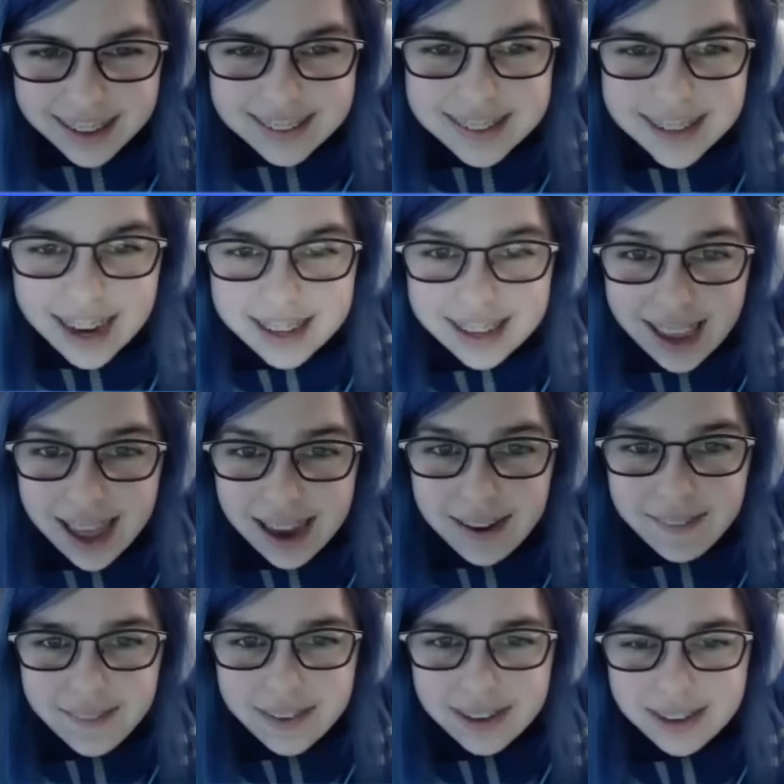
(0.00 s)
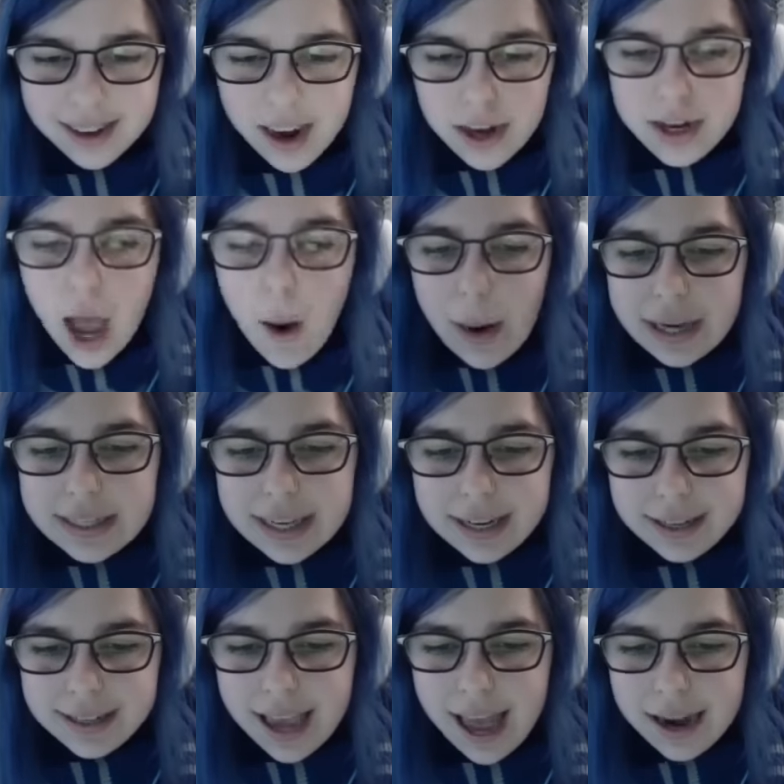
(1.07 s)
Did I get him? No, I
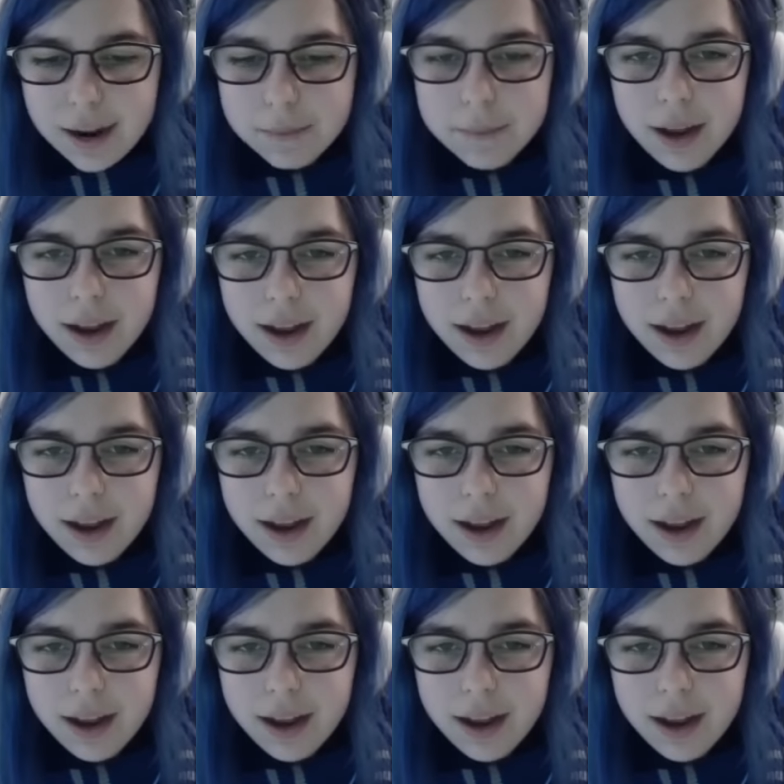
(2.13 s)
didn't get him.